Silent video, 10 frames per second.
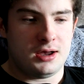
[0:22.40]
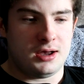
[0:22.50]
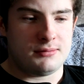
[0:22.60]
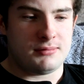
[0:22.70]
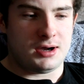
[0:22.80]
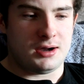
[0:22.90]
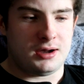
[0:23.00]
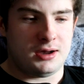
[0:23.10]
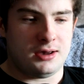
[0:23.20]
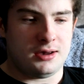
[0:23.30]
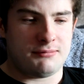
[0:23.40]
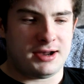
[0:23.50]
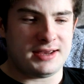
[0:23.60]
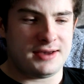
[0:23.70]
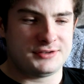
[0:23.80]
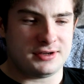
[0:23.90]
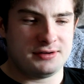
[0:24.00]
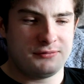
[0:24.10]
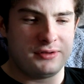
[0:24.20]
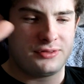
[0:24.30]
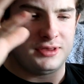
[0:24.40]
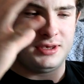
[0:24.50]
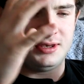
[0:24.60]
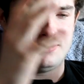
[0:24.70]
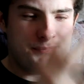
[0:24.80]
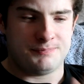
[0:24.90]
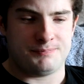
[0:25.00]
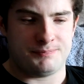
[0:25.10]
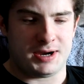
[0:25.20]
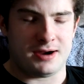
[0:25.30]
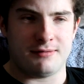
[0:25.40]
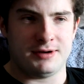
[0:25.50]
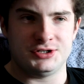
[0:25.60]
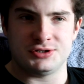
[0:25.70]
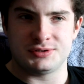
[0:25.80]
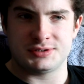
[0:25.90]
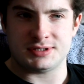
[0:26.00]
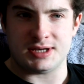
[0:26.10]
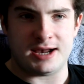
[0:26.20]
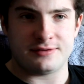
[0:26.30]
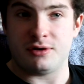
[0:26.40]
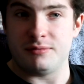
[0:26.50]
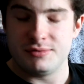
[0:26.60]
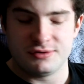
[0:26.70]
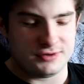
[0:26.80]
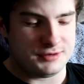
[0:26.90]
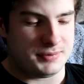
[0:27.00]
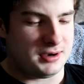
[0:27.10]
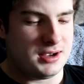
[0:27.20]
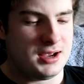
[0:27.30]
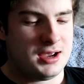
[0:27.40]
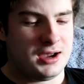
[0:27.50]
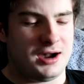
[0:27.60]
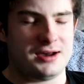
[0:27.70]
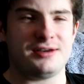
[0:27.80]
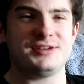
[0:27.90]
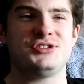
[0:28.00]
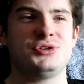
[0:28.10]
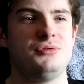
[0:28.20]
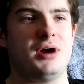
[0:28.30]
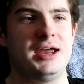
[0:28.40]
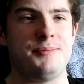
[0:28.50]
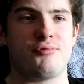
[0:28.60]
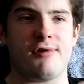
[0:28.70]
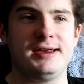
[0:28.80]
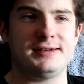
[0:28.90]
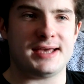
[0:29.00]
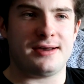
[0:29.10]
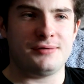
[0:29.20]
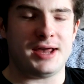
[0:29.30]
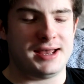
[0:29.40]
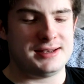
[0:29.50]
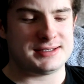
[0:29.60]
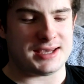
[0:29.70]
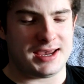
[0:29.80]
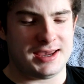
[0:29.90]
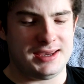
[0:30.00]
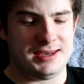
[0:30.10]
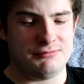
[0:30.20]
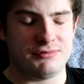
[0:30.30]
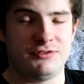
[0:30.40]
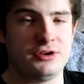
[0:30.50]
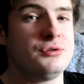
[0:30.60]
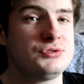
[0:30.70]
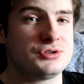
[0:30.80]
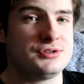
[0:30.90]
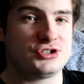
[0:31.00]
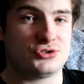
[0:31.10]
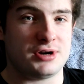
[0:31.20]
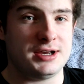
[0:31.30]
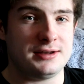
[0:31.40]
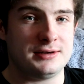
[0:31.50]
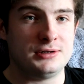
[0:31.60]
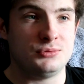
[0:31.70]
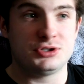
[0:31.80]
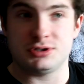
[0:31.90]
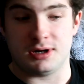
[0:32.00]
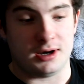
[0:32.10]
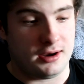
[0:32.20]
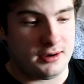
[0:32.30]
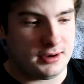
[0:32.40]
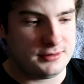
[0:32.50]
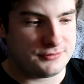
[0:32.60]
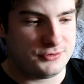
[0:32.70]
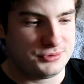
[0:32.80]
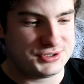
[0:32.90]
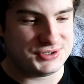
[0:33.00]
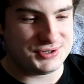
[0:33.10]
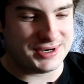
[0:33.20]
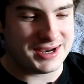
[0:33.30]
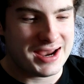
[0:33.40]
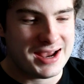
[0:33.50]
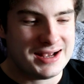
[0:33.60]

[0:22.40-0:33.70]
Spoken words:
I have done it with the Power Rangers adult movie, but I'd like to do a breakdown and a review to this trailer, which I look forward to doing.